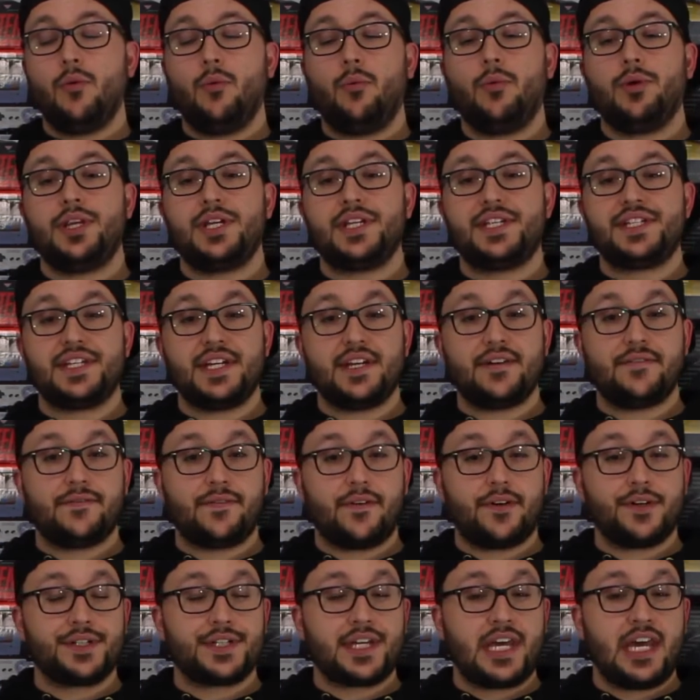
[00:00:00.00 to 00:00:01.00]
When this thing
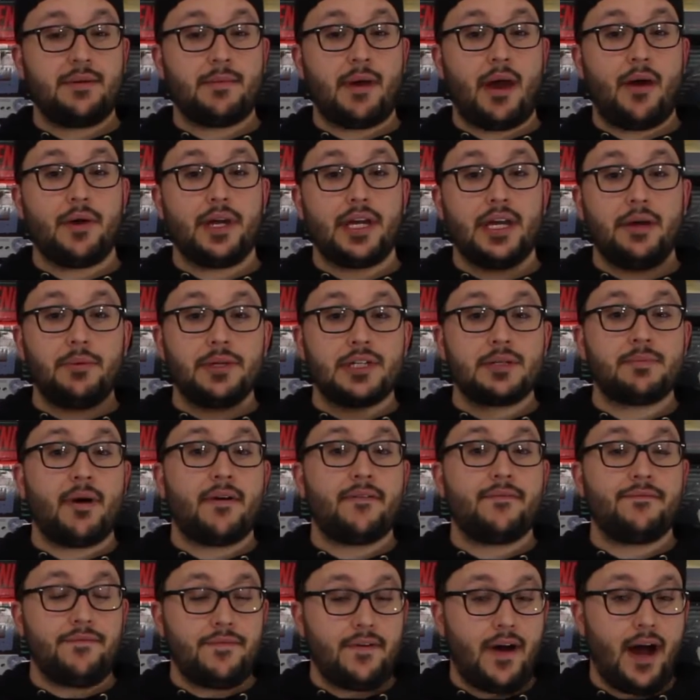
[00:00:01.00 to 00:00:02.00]
first came out, it was
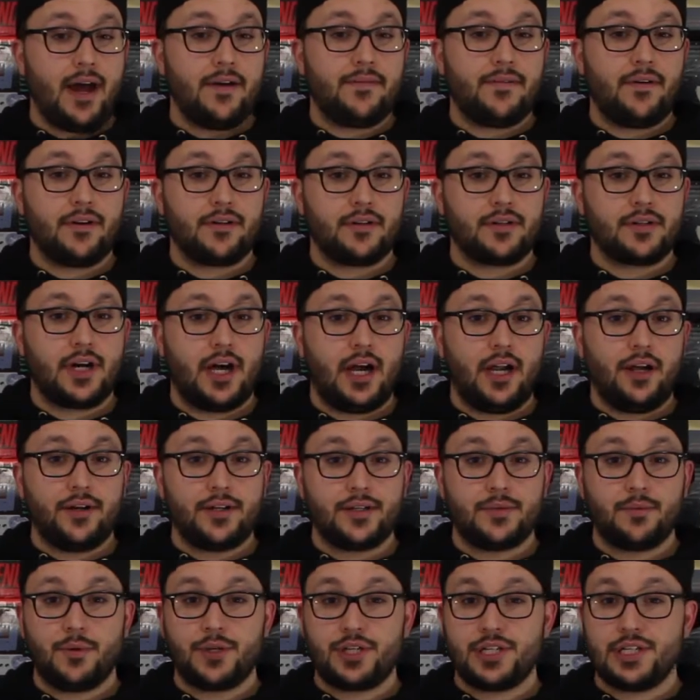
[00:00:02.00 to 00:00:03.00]
about
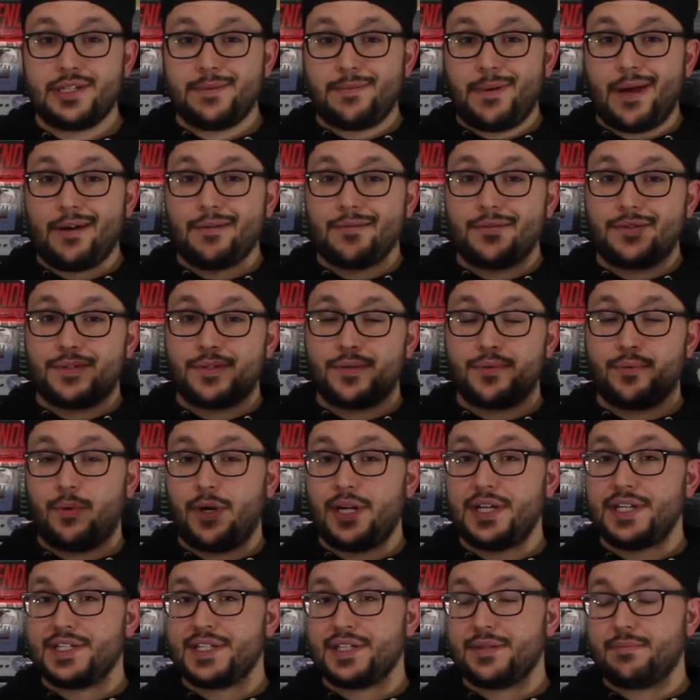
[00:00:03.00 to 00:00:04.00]
$500, which is about
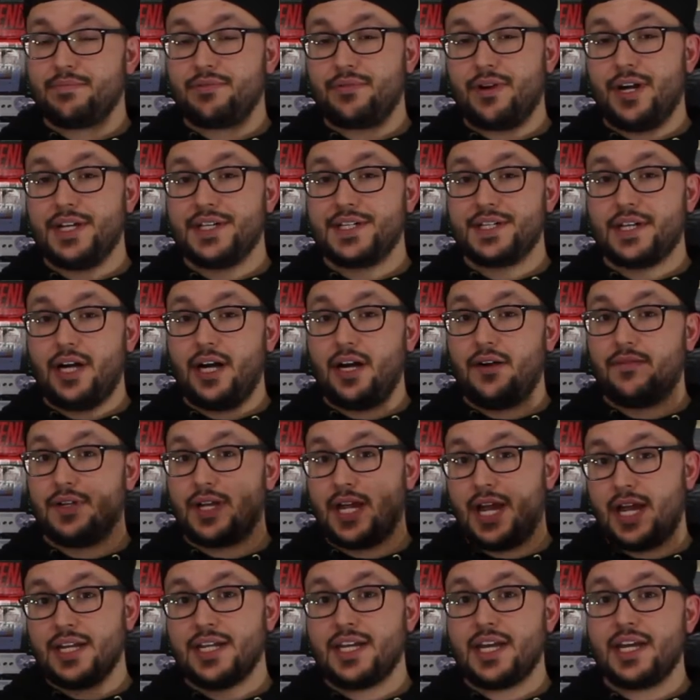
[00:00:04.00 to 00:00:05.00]
twice the price of
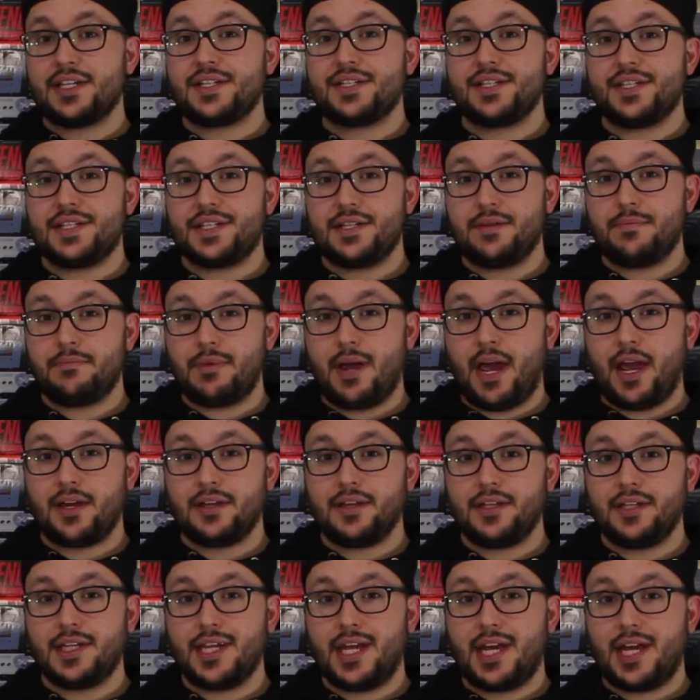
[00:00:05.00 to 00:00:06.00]
an NES system
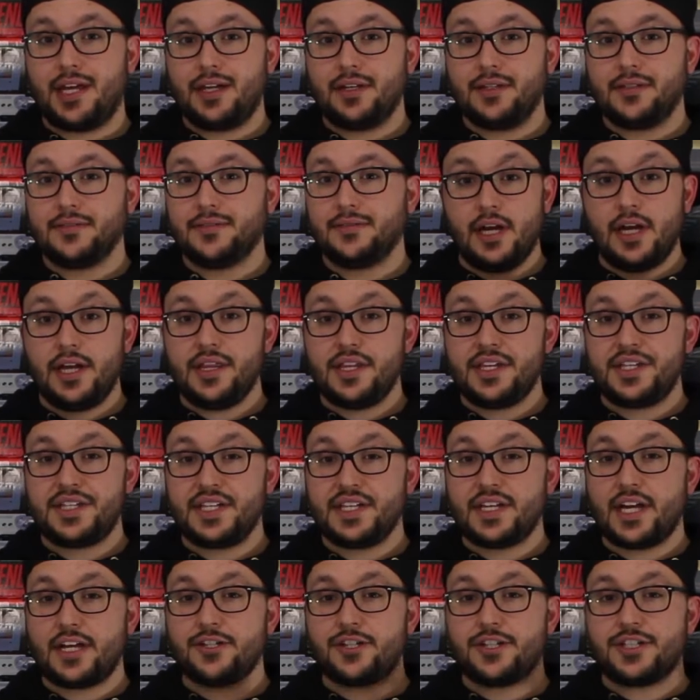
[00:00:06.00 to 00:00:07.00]
back in the day. And this
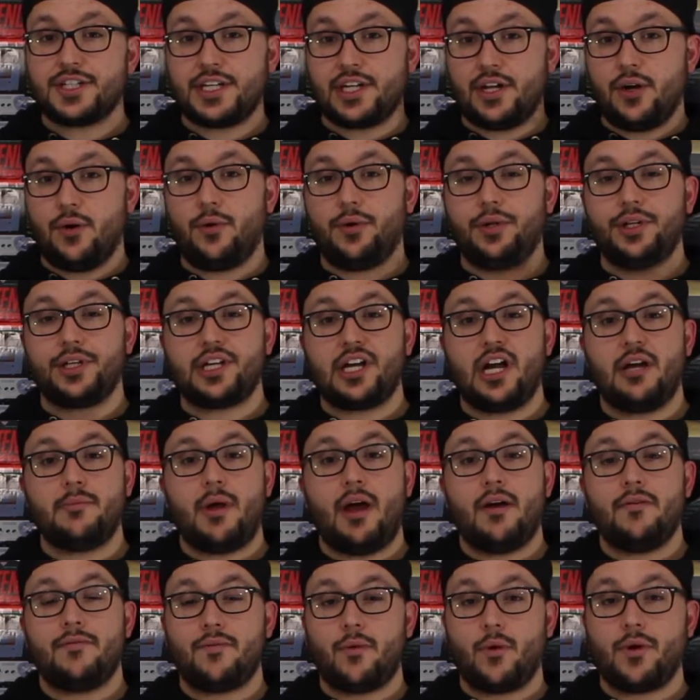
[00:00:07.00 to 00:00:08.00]
thing actually didn't only
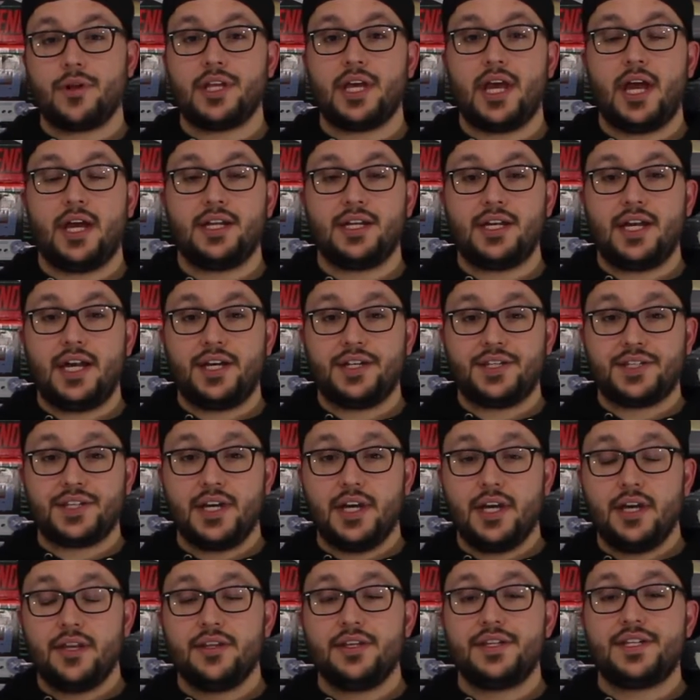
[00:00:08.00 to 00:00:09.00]
come out for the
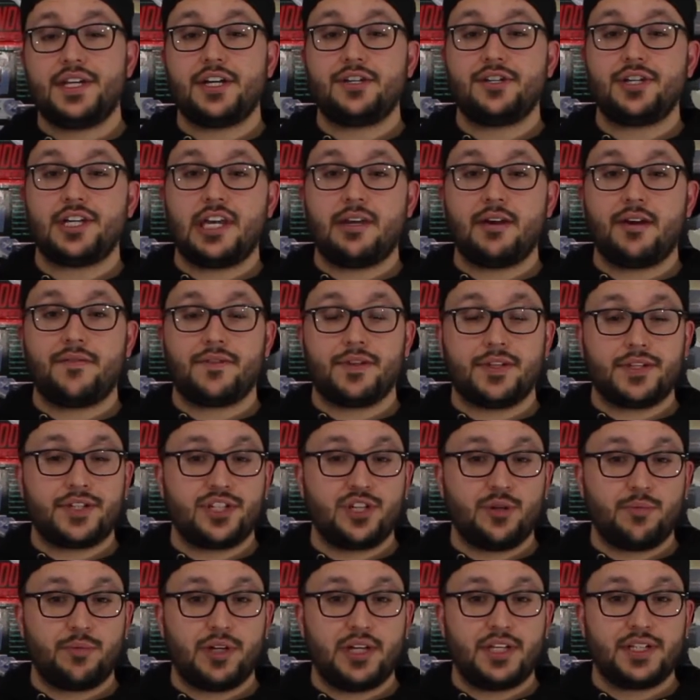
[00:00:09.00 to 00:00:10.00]
NES. This actually came out for the
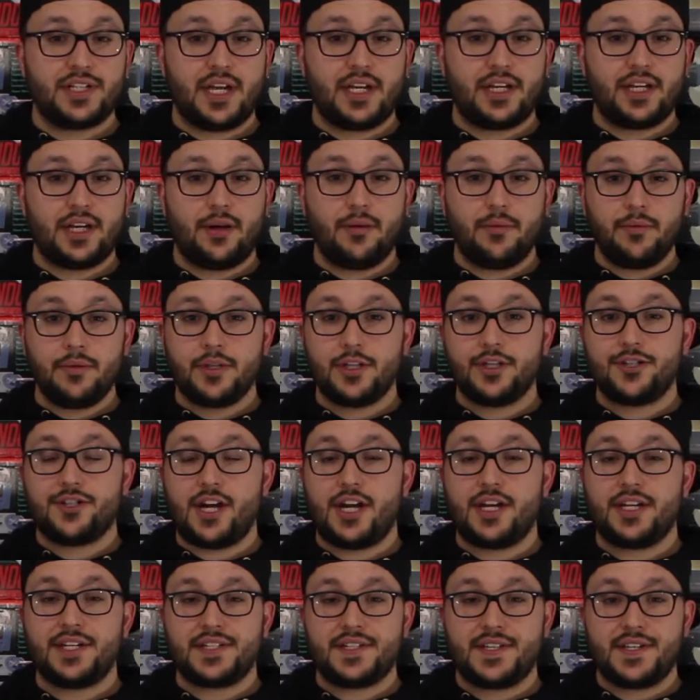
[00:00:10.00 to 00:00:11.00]
Super Nintendo, the
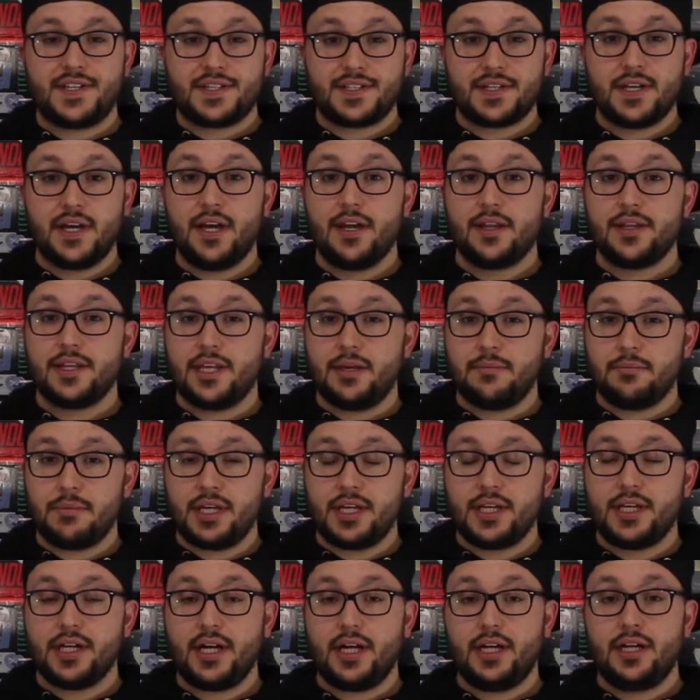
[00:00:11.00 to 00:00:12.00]
Genesis, the
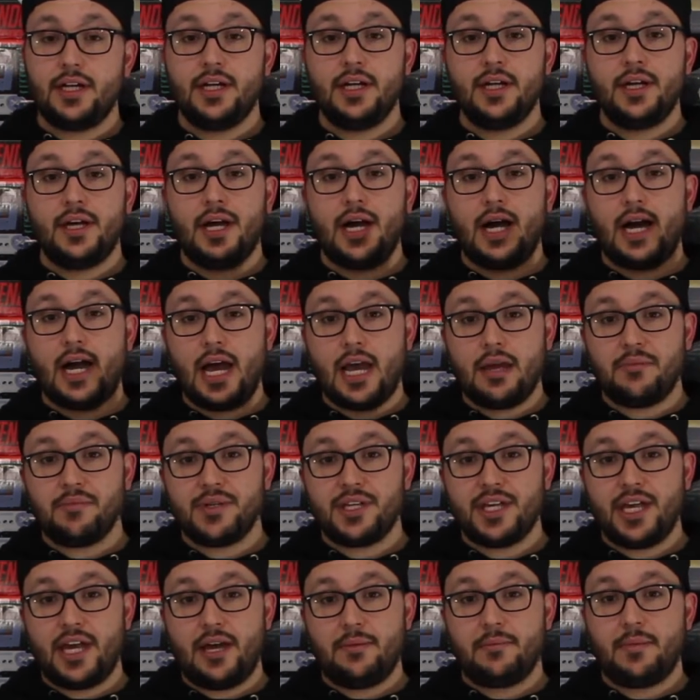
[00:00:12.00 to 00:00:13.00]
Amiga,
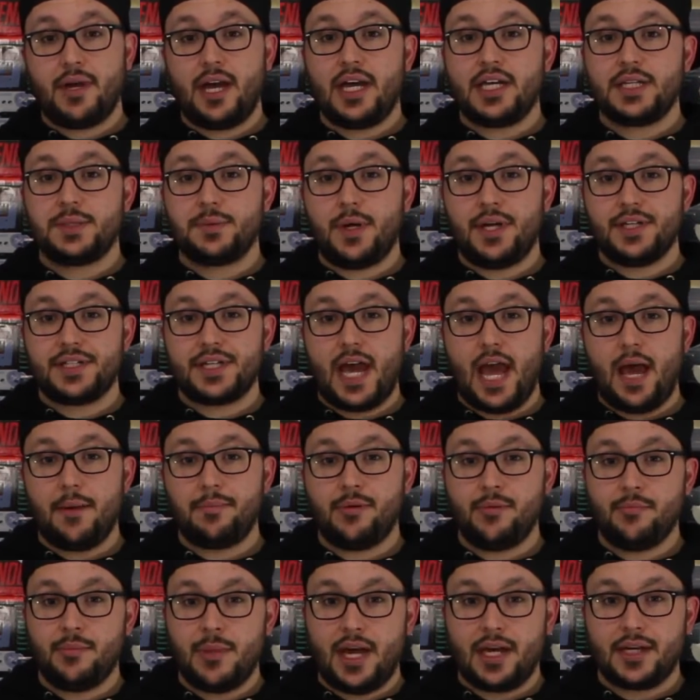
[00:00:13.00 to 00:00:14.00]
IBM, as well as
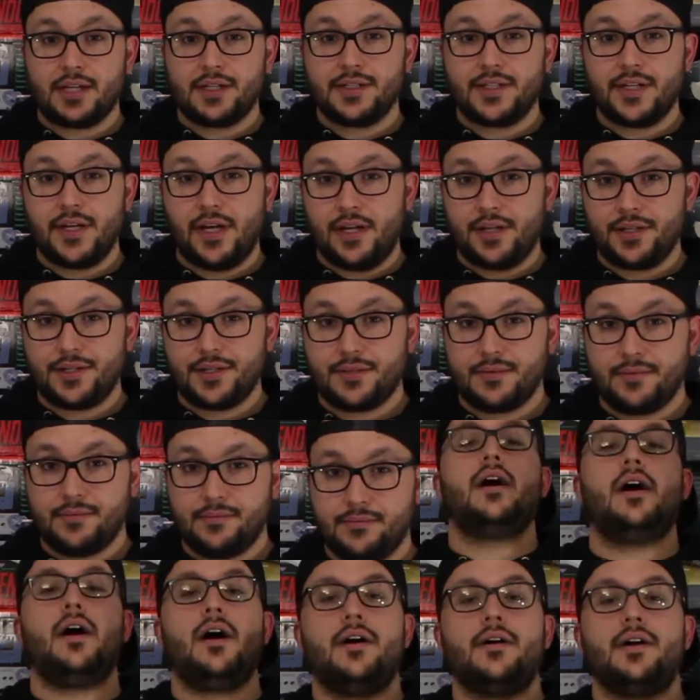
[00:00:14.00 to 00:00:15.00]
Apple Macintosh.
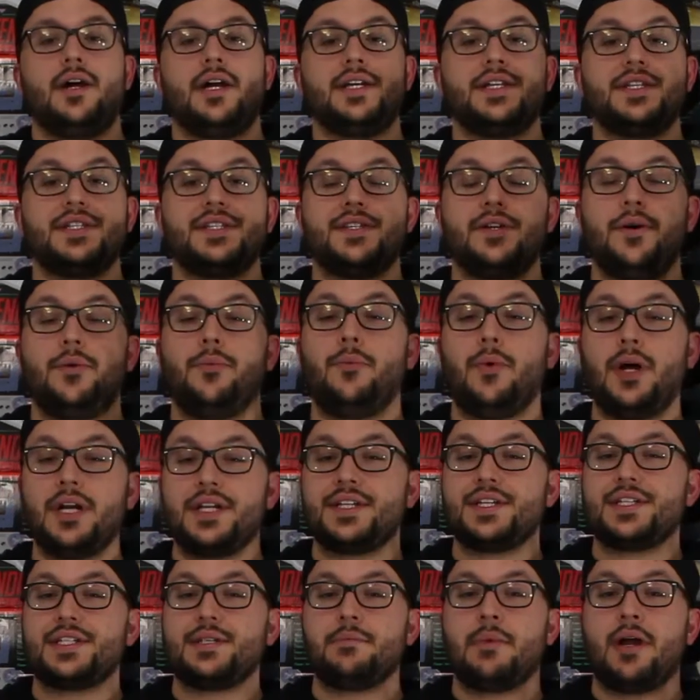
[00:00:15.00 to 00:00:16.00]
Alright, so
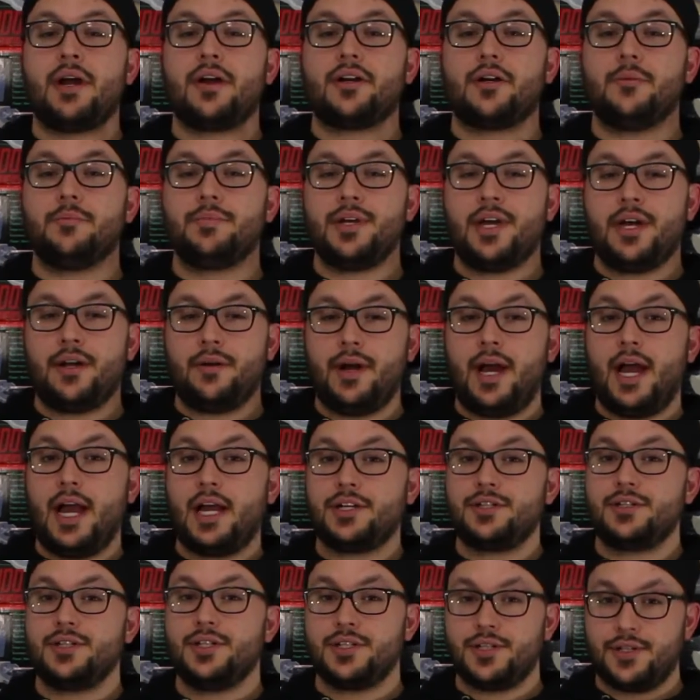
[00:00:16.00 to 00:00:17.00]
what does the Miracle Piano
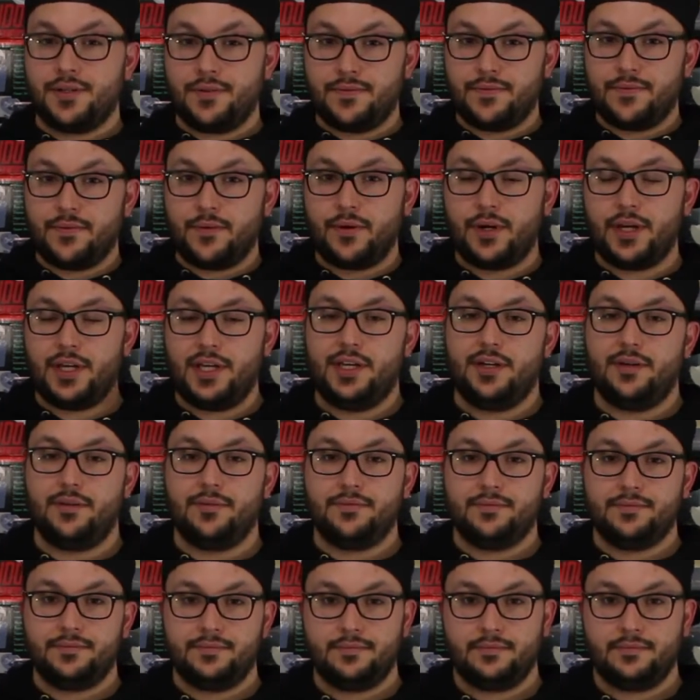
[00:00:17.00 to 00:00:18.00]
actually do for you?